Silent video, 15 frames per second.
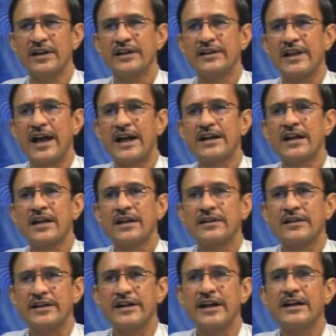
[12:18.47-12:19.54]
that the
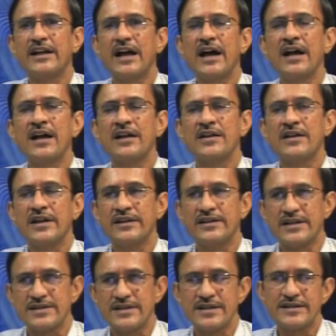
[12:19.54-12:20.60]
data in the
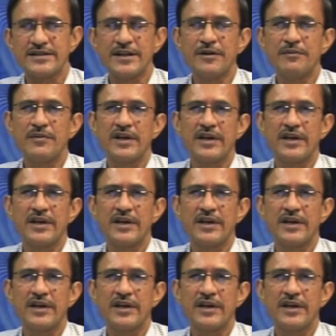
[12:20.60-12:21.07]
system